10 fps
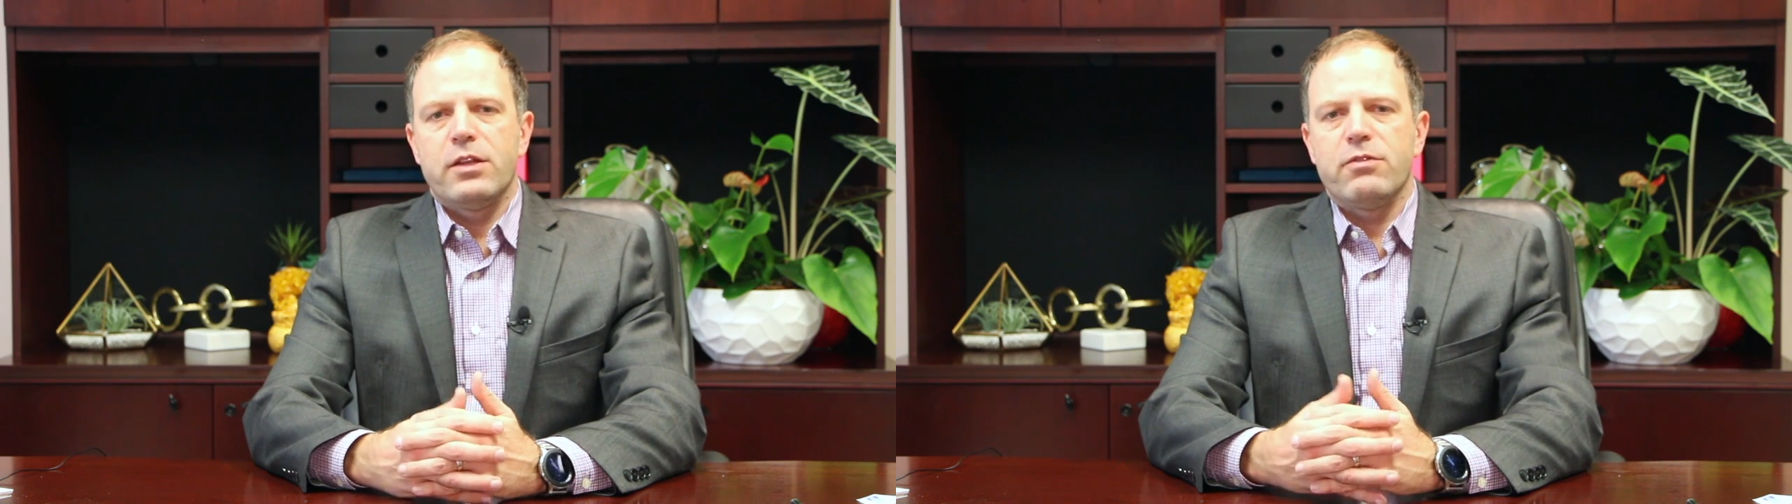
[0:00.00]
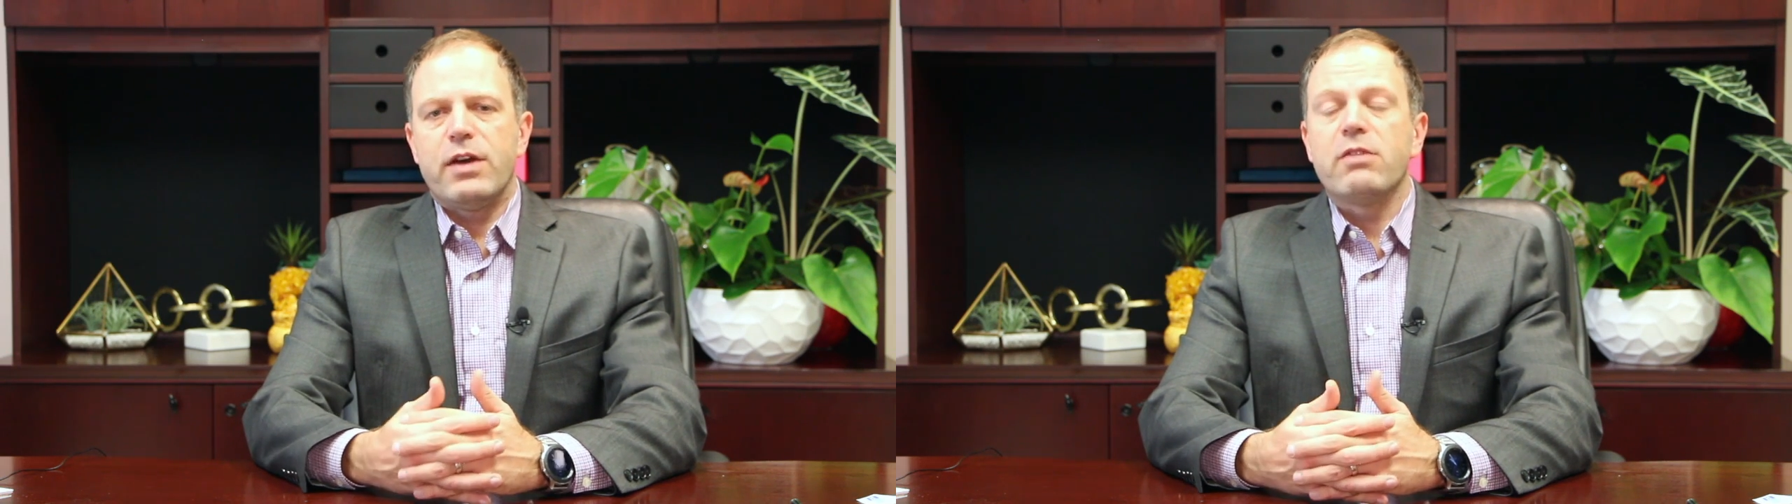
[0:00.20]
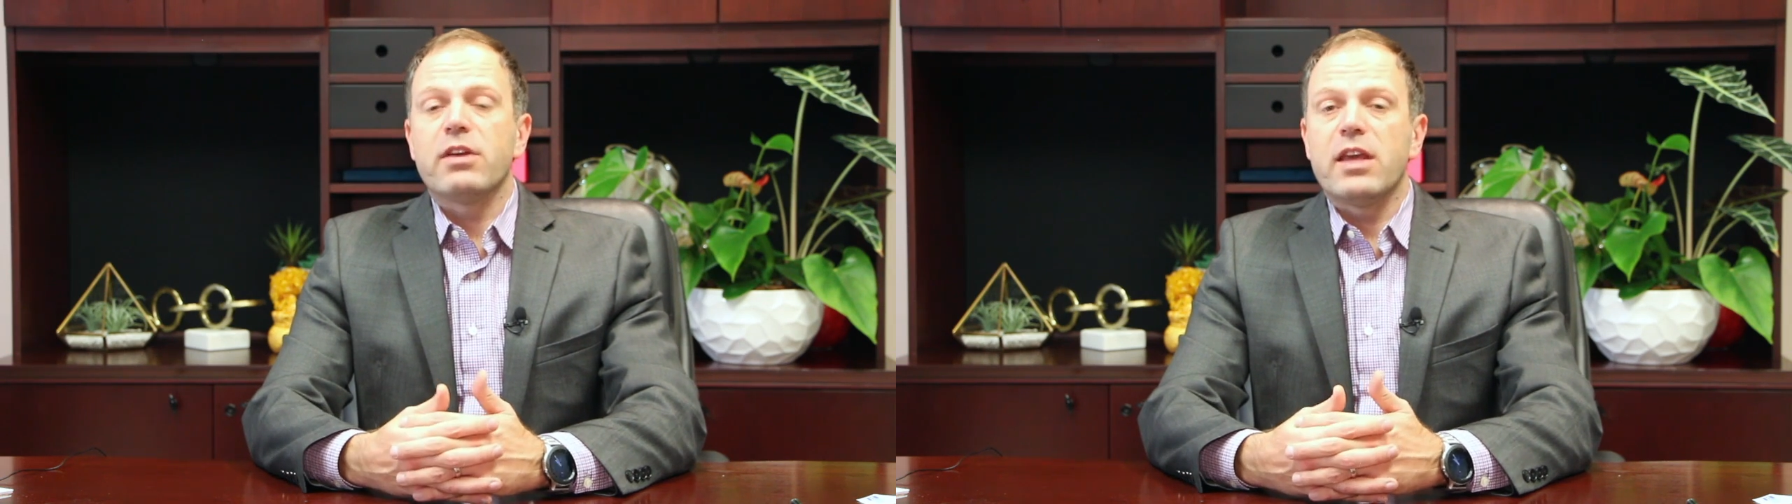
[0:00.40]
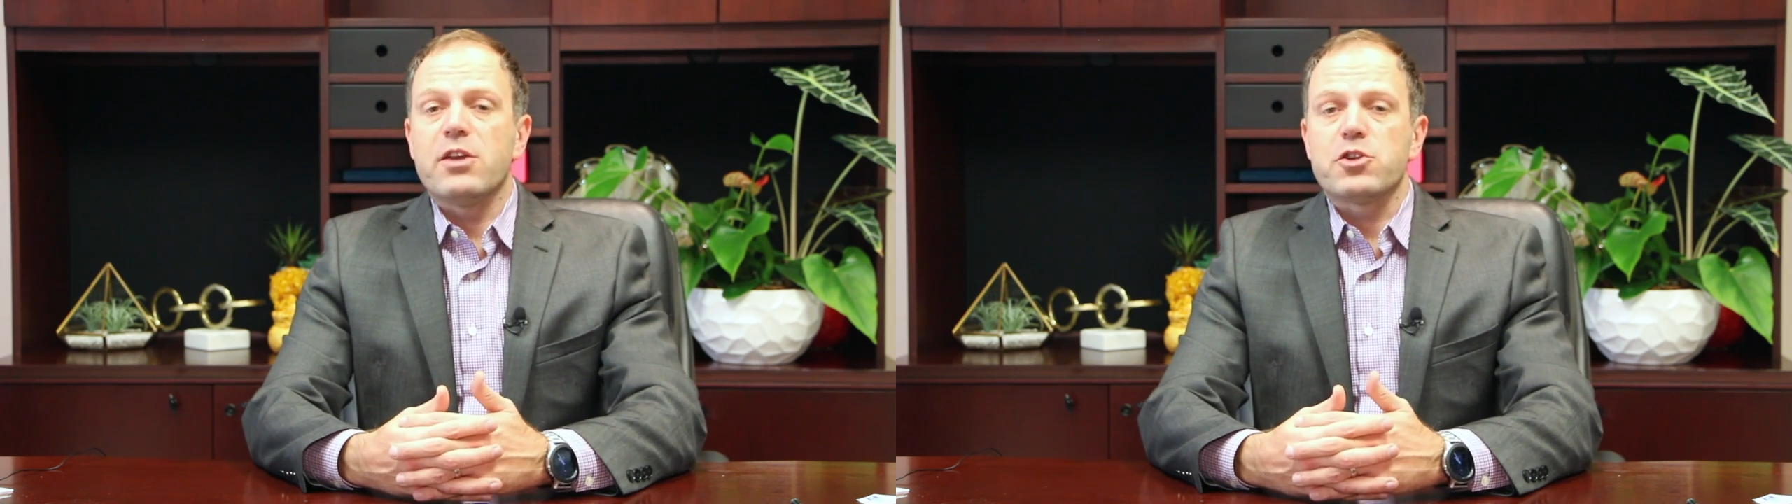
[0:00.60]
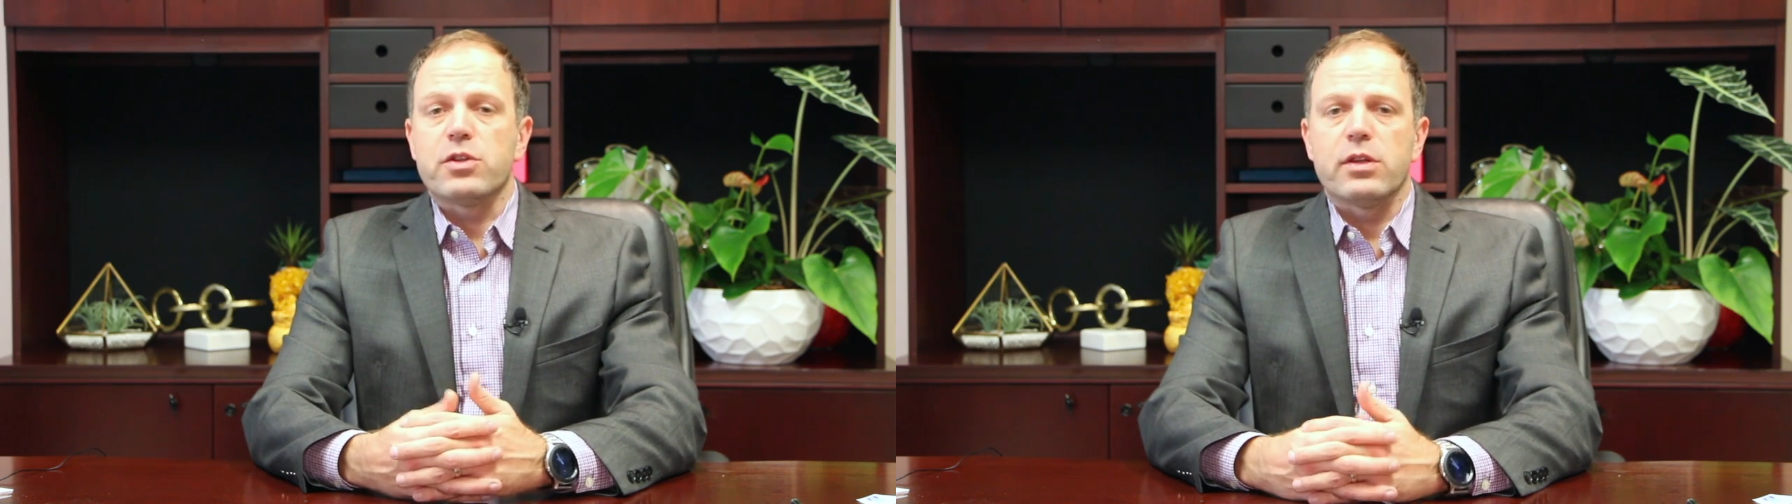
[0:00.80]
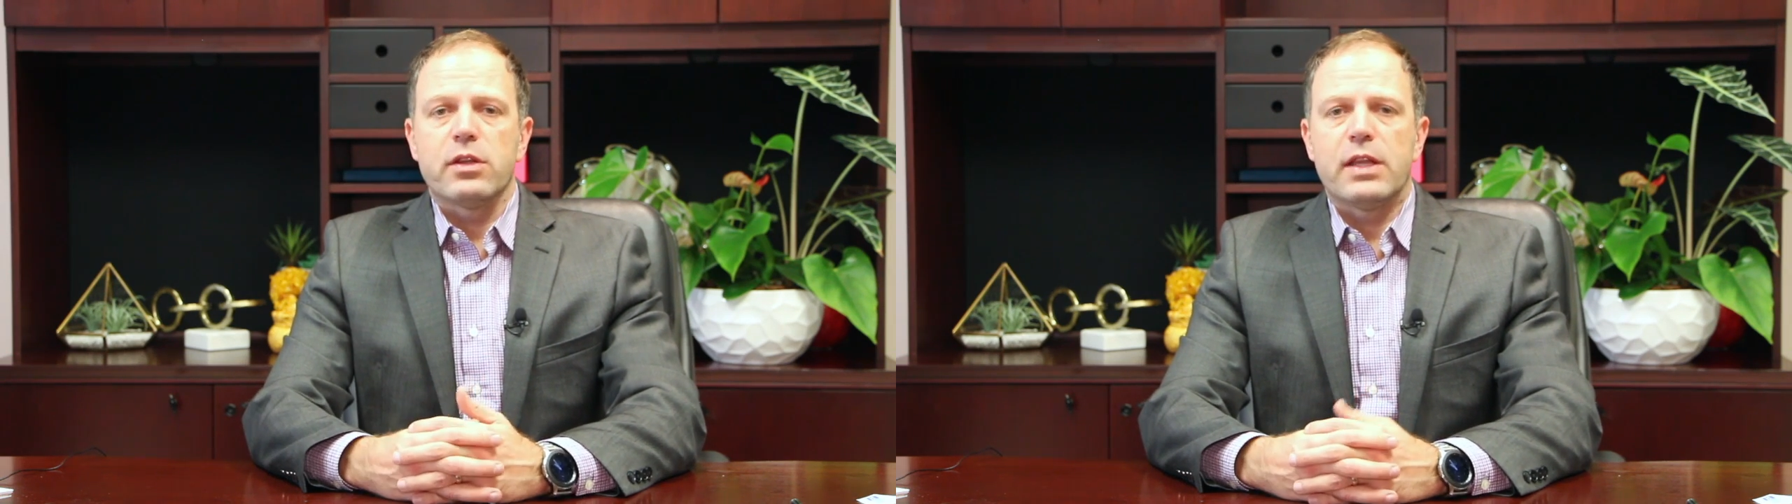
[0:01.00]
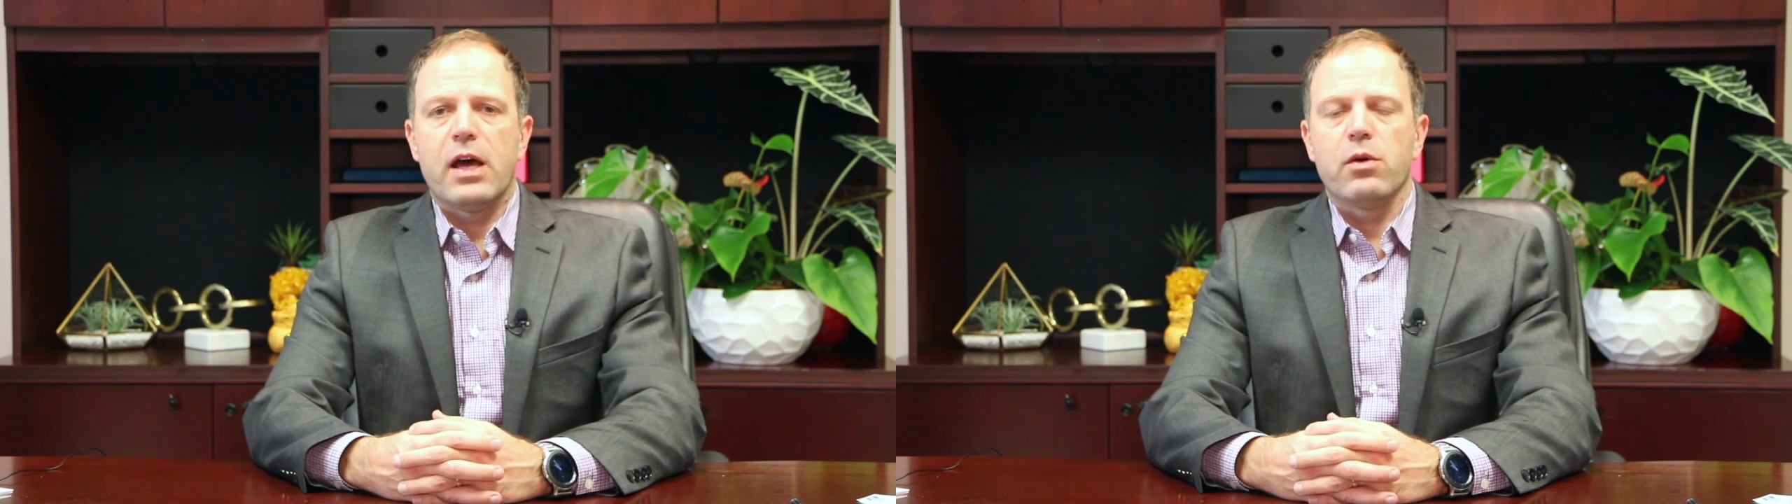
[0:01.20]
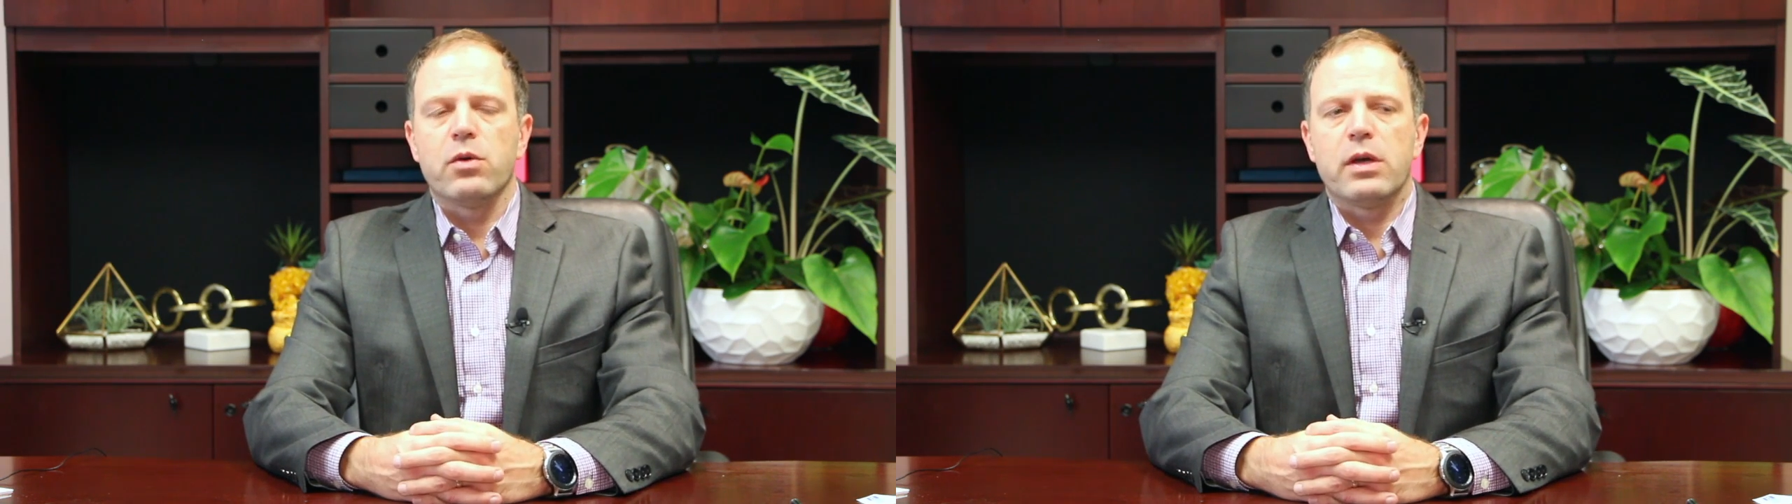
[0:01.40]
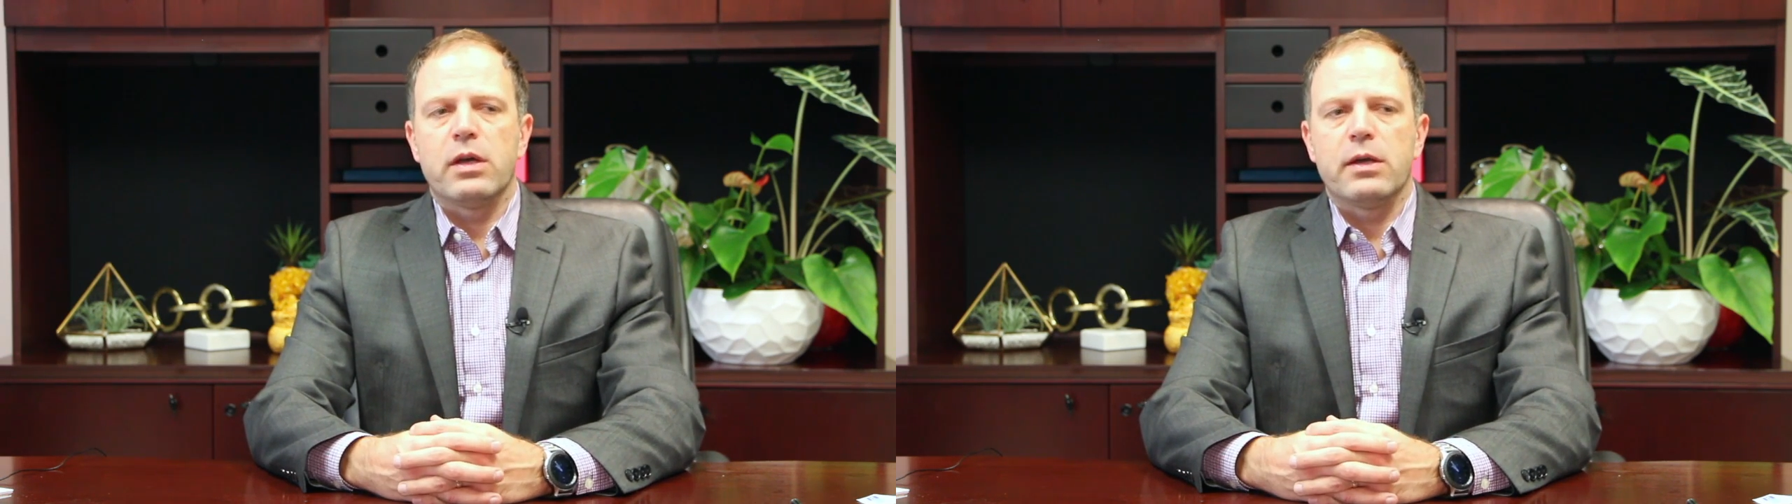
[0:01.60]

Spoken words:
Define vacation. Now,